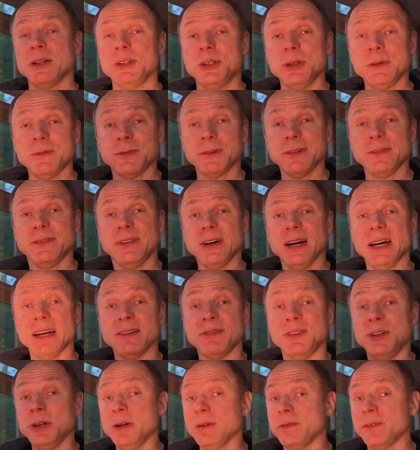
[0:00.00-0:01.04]
Do it for
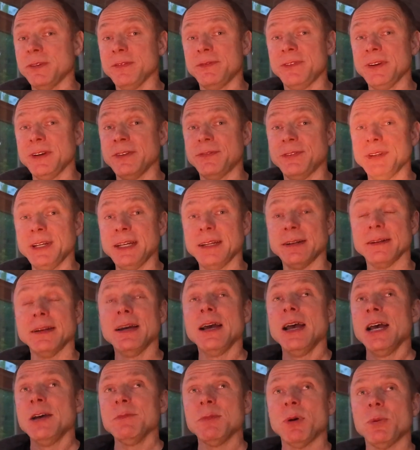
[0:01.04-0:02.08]
5, do it for 15.
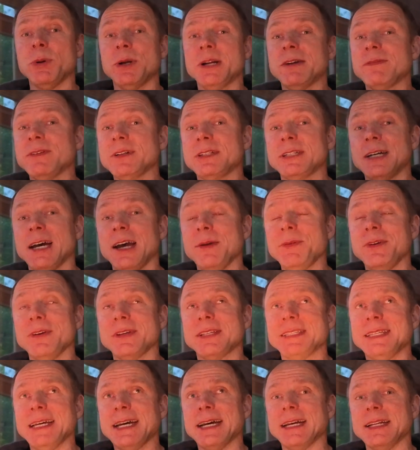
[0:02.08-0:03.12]
But whatever time you
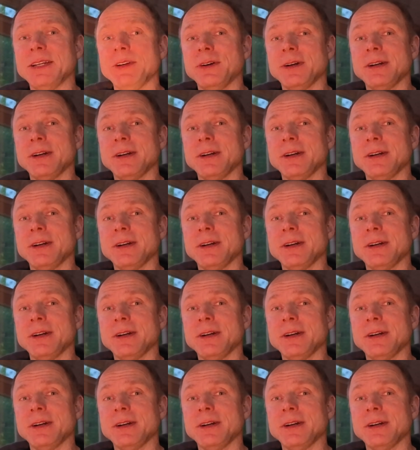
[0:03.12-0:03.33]
set,